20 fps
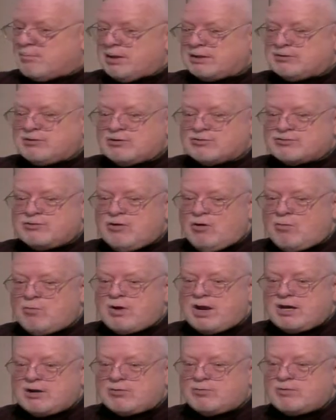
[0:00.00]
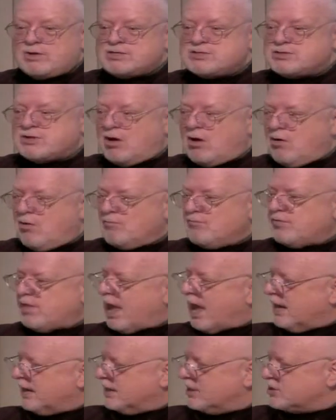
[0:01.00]
there's no way to resolve that
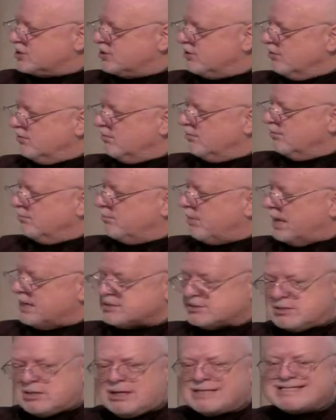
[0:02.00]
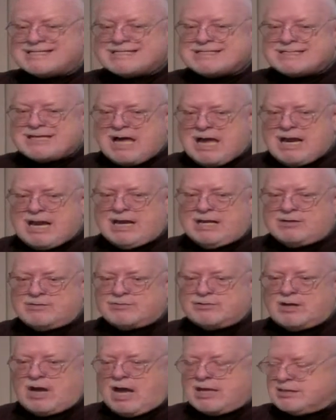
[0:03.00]
issue based on science.
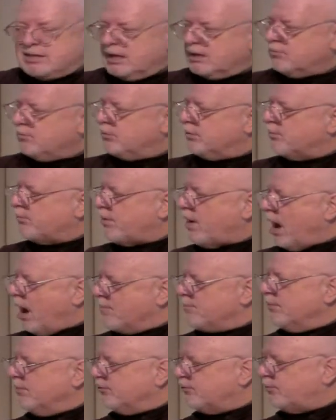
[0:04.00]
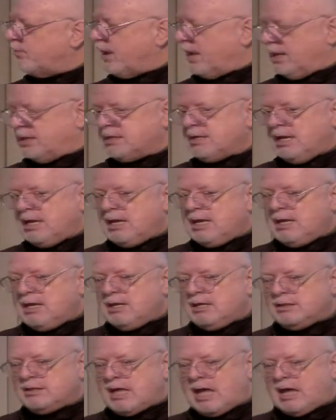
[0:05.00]
I think the problem has been
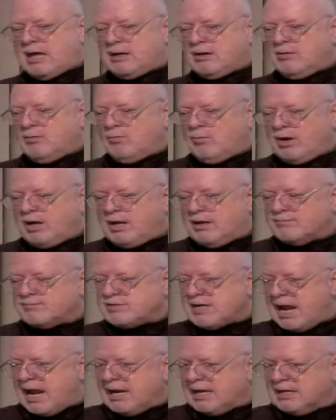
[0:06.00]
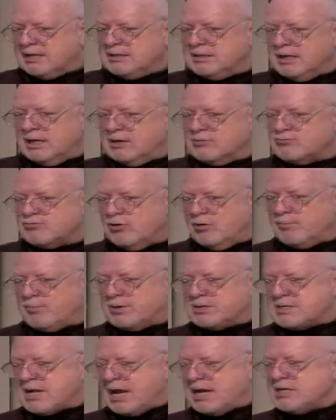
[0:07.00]
that we have taken the
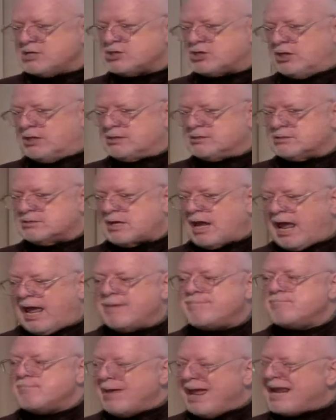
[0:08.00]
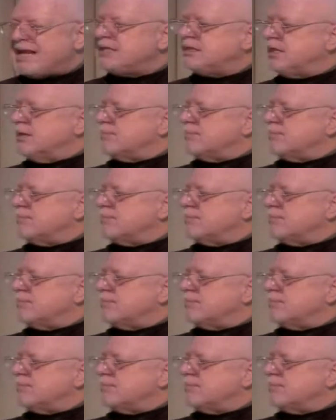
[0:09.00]
interpretations and made them